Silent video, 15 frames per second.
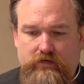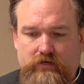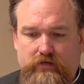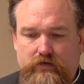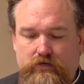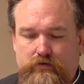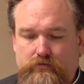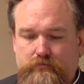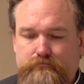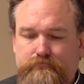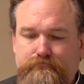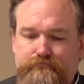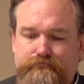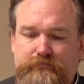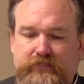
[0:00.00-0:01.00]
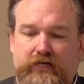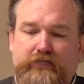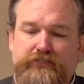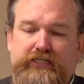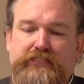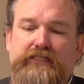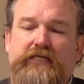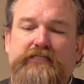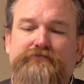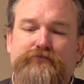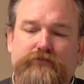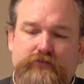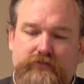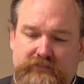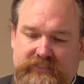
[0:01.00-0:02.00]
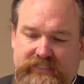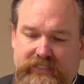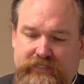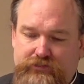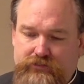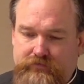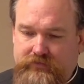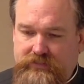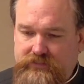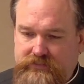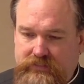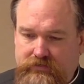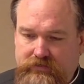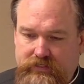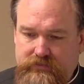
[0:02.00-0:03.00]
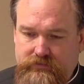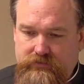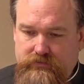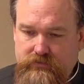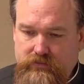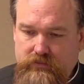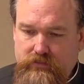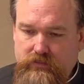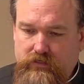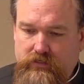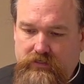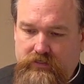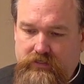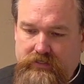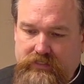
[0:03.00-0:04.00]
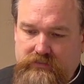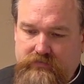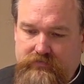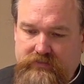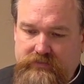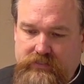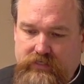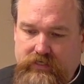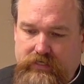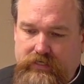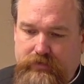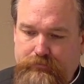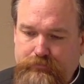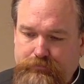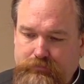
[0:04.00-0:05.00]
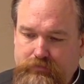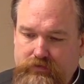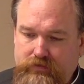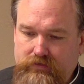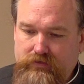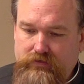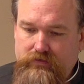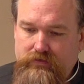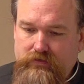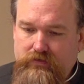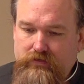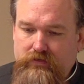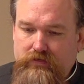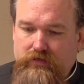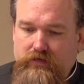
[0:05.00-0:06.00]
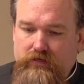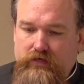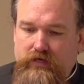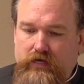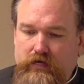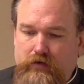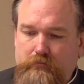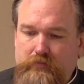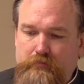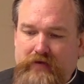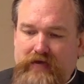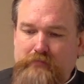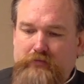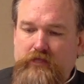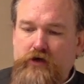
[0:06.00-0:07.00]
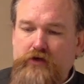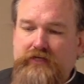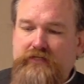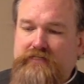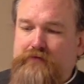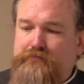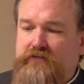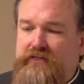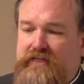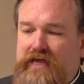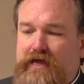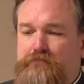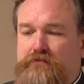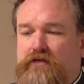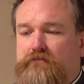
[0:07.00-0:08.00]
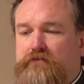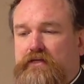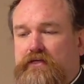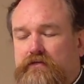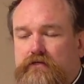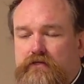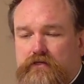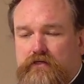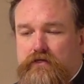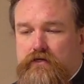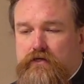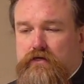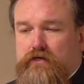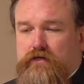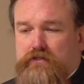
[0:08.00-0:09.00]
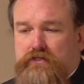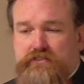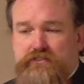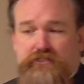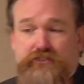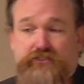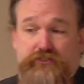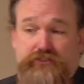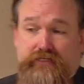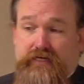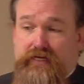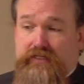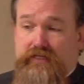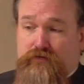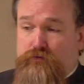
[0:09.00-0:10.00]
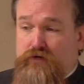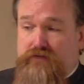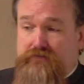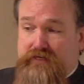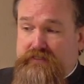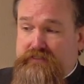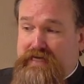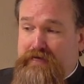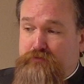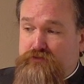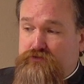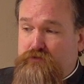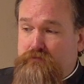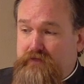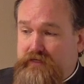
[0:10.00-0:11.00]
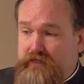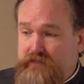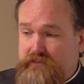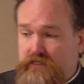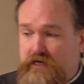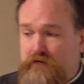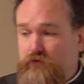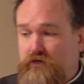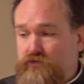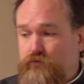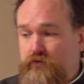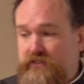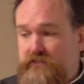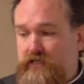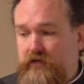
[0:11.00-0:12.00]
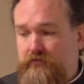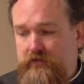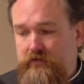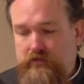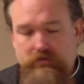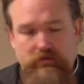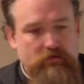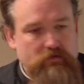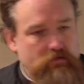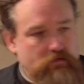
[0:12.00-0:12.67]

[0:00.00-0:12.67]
or the unsuccessful siege of the Assyrians in the days of Hezekiah. Um, the Babylonians after the captivity, this is interesting. Like one of the examples would be Psalm 127,